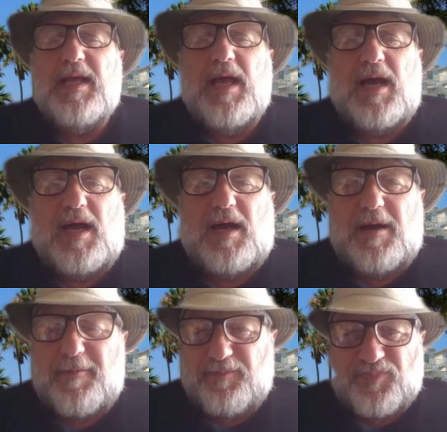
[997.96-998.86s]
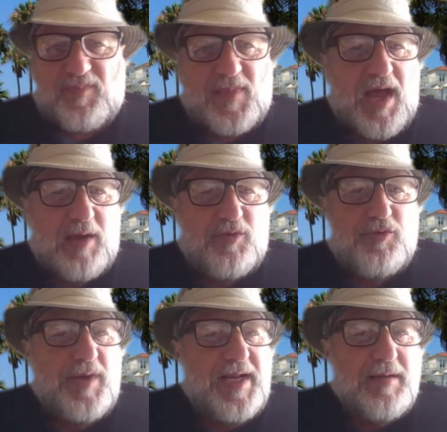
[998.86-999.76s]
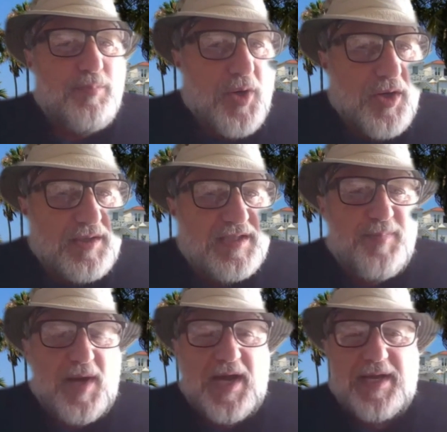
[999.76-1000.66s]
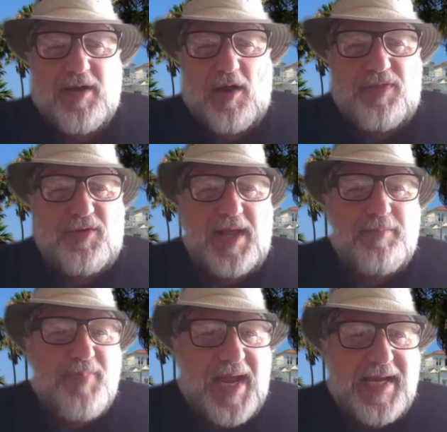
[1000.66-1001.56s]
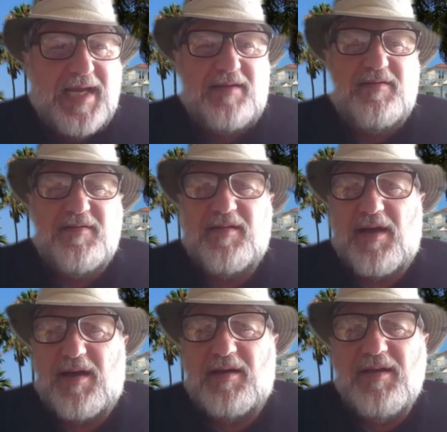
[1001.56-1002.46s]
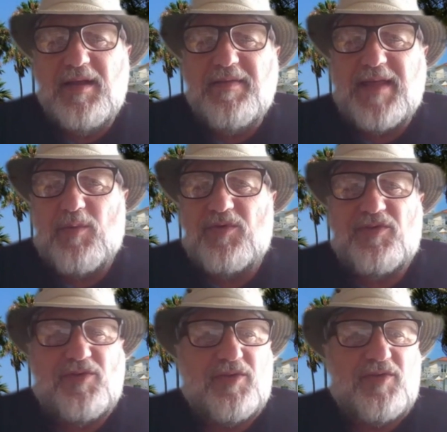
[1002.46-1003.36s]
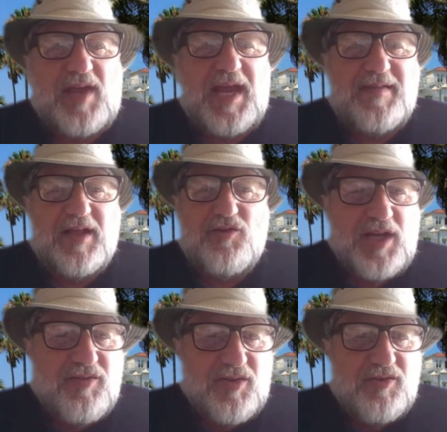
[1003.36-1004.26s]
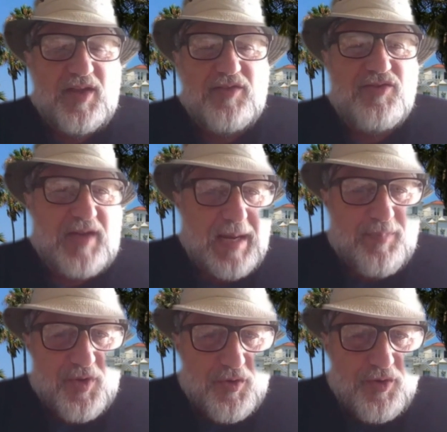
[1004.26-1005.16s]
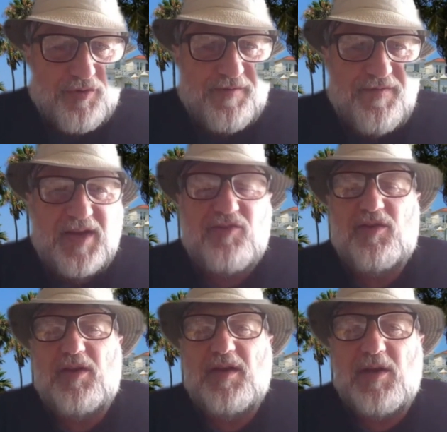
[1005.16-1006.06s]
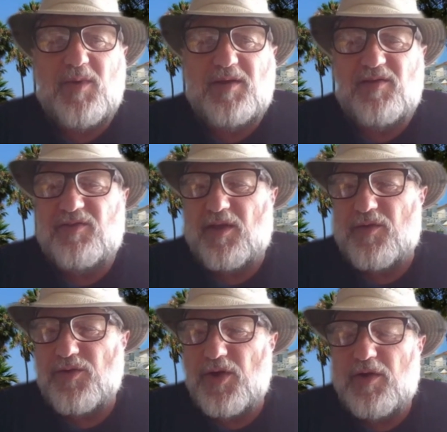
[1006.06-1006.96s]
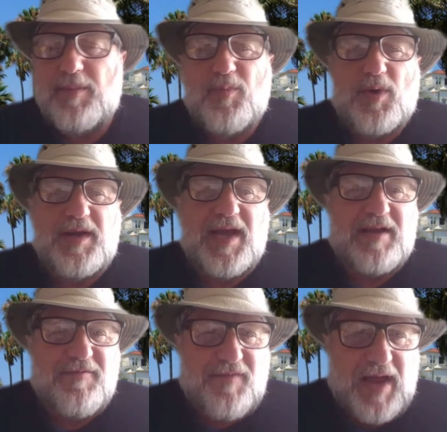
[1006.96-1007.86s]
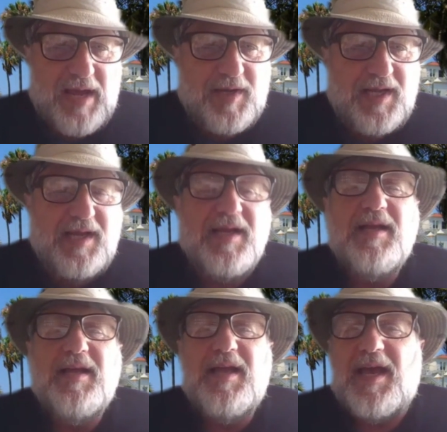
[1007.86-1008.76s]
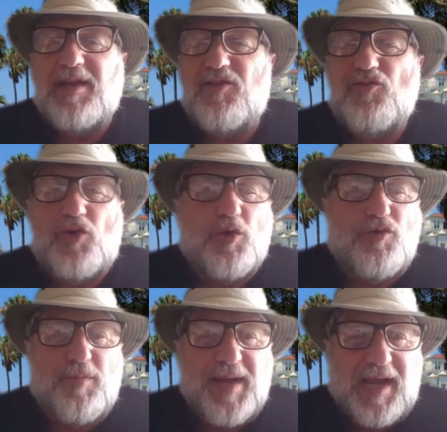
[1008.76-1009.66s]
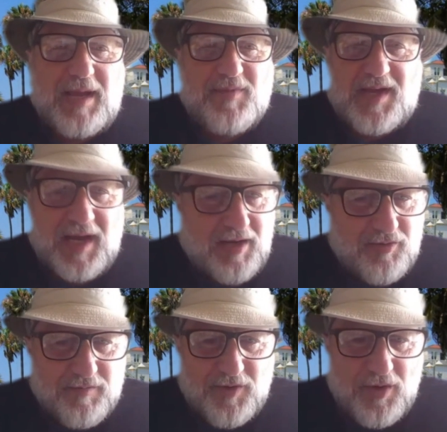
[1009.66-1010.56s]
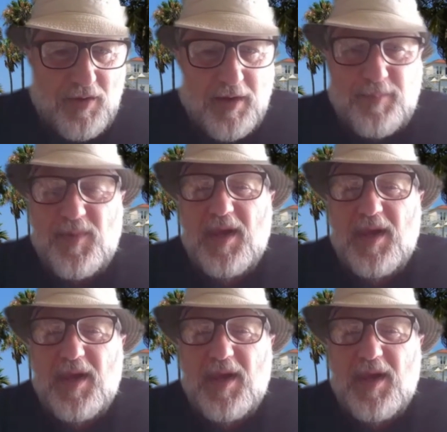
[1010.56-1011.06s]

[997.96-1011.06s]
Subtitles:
I was reading books by an author named Bagant that was just saying that Jesus escaped the crucifixion, and he went to Southern Europe where he had a family, and his children became the kings of Europe.